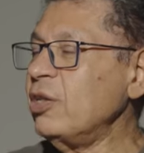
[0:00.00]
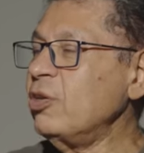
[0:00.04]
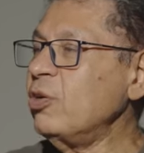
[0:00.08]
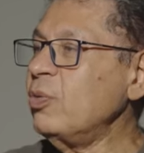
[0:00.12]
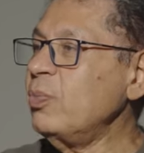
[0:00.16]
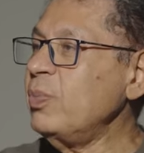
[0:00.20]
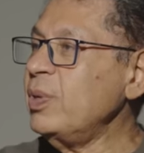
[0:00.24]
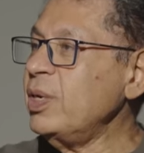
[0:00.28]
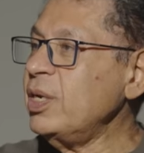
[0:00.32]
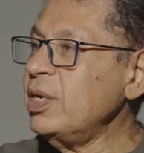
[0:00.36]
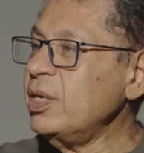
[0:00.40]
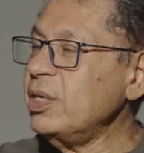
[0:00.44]

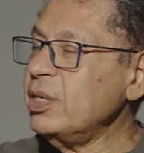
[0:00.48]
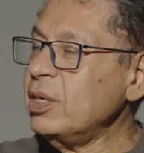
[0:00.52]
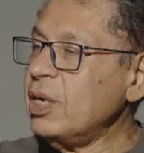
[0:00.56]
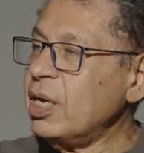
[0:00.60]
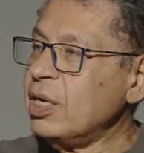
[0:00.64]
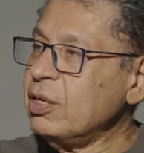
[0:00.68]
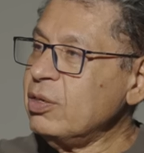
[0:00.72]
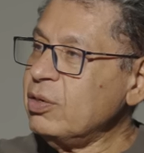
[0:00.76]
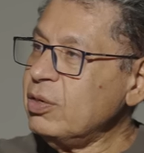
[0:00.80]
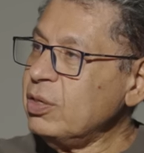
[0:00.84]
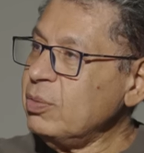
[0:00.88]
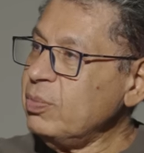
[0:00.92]

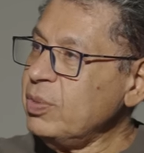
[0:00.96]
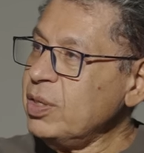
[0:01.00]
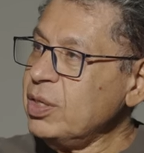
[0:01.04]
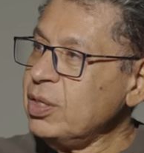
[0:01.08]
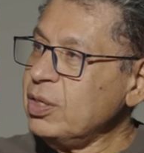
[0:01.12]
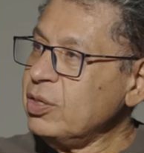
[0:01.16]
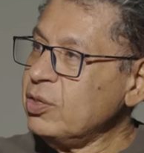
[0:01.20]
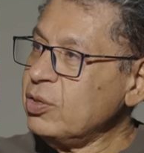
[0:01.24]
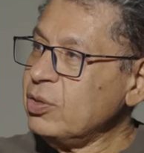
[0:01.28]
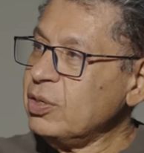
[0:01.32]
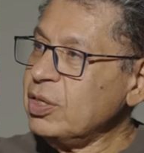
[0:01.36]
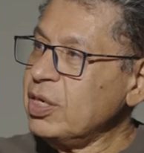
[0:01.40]
don't mean
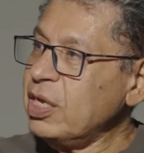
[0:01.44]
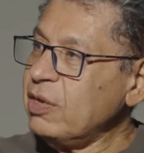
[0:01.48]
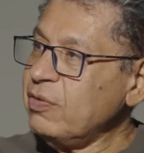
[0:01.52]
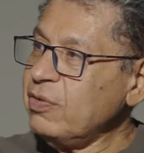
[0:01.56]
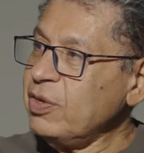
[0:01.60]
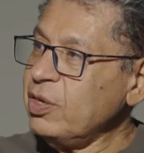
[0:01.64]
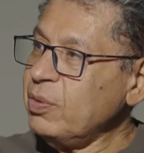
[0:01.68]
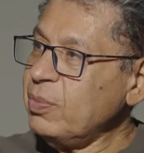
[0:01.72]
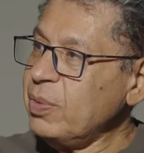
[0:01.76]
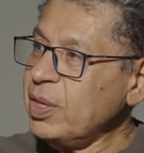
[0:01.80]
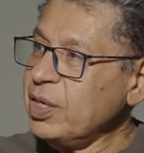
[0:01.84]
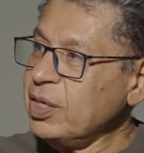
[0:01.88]
they shouldn't have
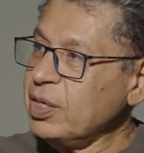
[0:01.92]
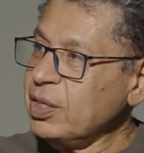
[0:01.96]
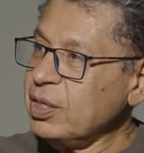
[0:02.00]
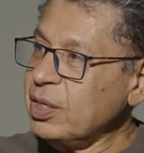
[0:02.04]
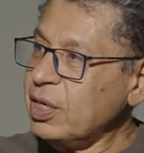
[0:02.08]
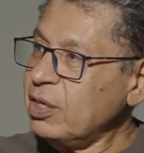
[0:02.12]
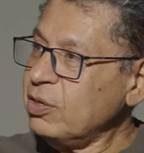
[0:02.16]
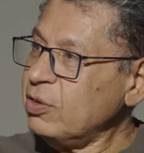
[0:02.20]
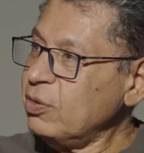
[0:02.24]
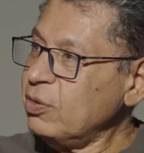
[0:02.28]
any money. I